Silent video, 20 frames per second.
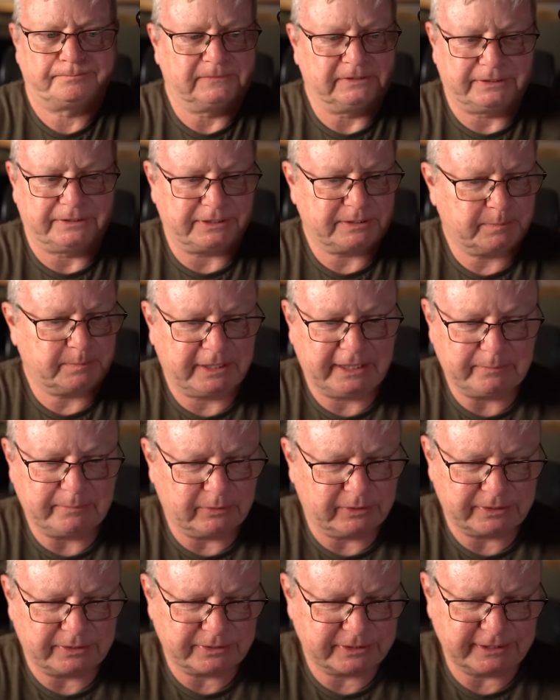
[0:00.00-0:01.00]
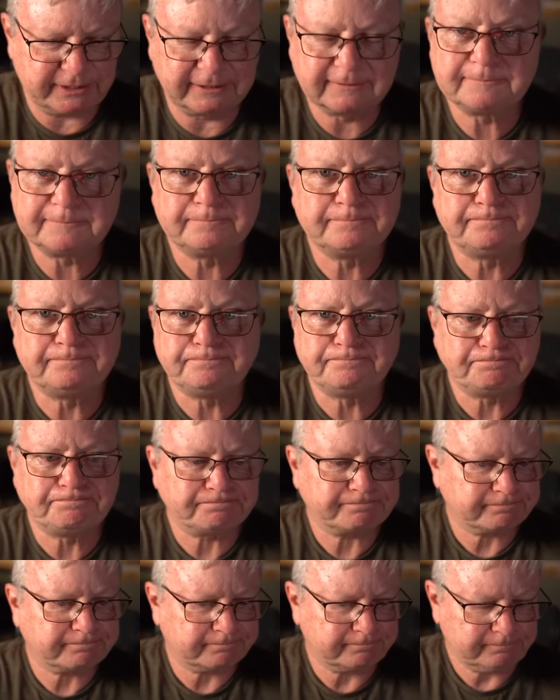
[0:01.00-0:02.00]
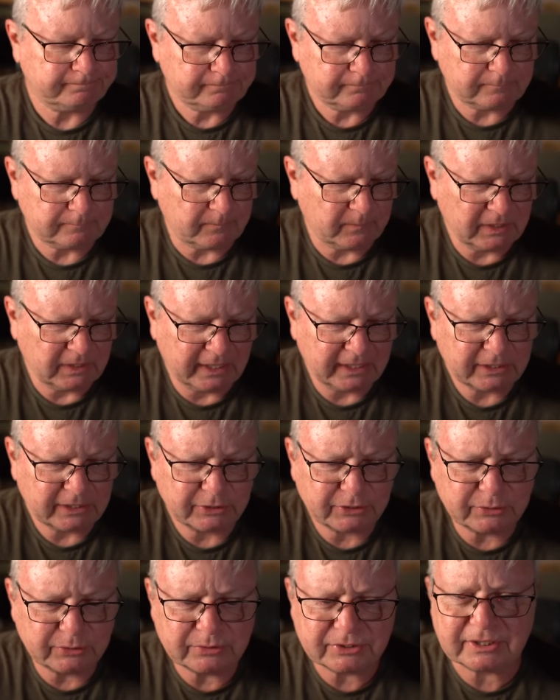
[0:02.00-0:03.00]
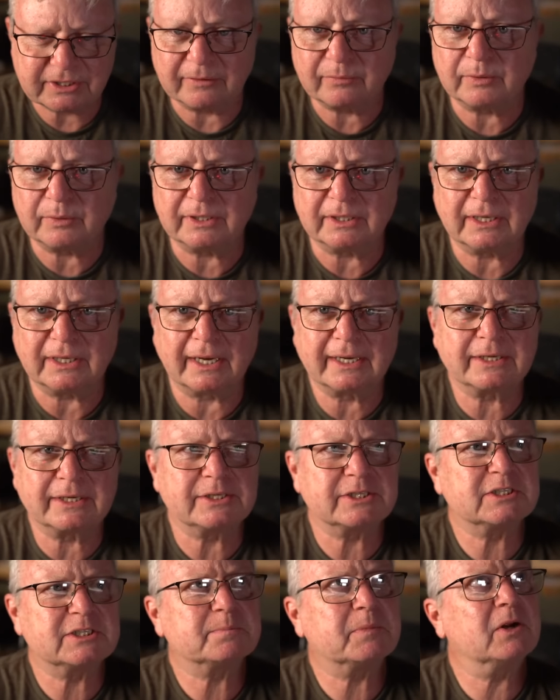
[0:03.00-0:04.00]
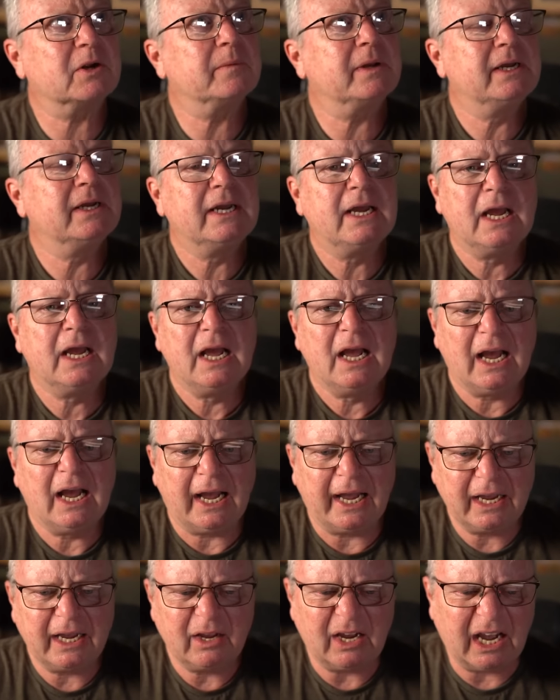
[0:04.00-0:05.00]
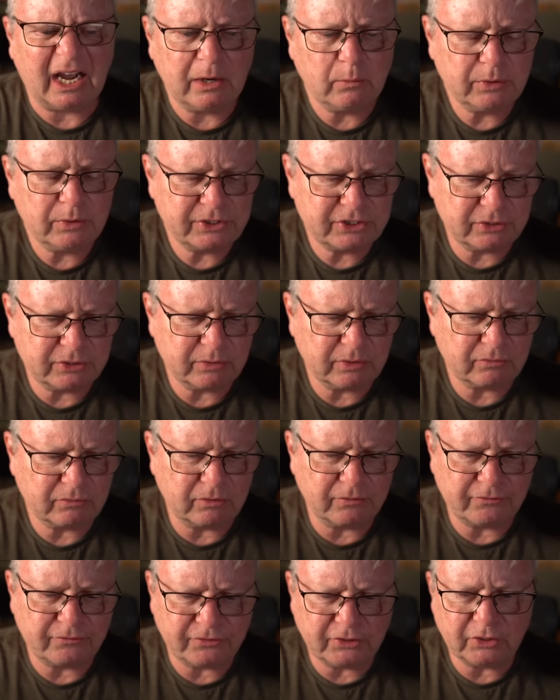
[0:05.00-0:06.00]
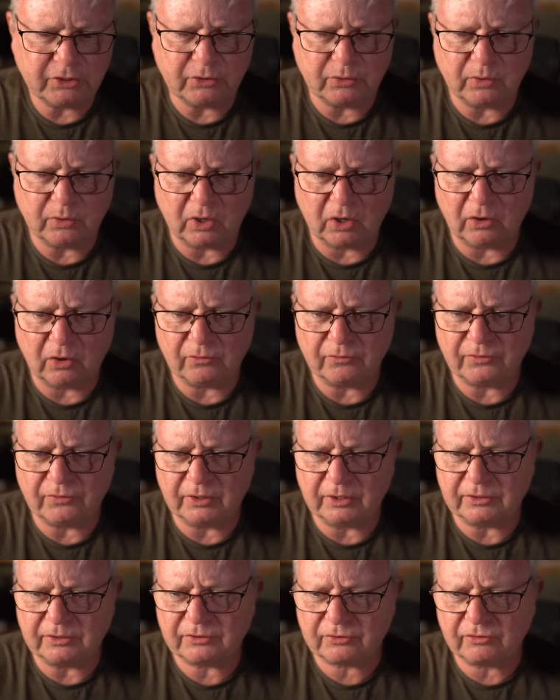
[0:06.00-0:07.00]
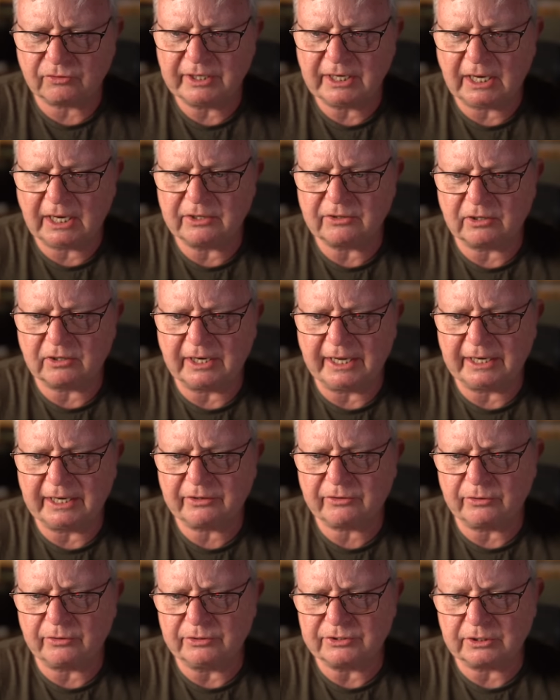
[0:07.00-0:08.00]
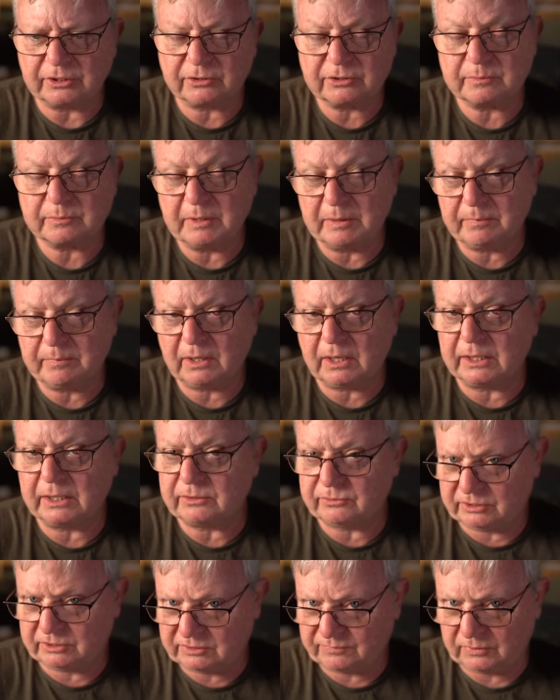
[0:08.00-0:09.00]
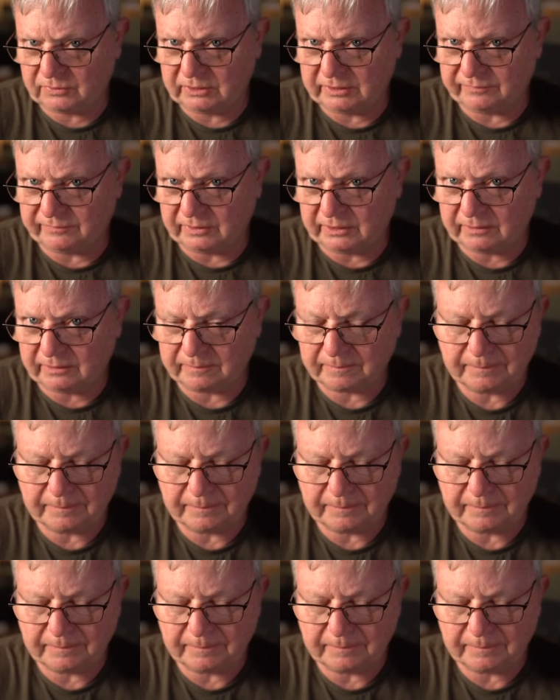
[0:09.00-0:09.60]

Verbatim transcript: Just plain more interesting. I could do stuff with it. I could experiment. I, I would do a review of the three hundred Land Cruiser, because remember, I do this for a living.